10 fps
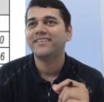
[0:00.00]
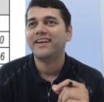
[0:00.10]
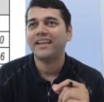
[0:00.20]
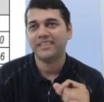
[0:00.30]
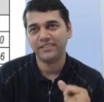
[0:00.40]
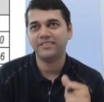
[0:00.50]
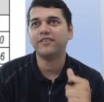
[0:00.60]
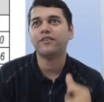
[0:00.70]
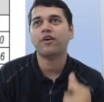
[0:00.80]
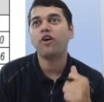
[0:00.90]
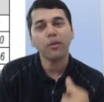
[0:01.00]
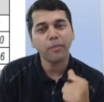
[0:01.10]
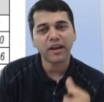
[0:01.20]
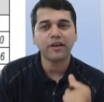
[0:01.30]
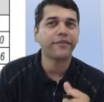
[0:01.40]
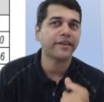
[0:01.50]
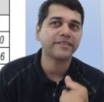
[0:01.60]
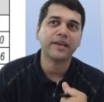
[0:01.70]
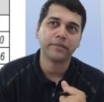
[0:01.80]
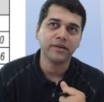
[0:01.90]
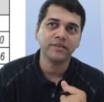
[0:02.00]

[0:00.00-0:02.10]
and this is our hallmark of exam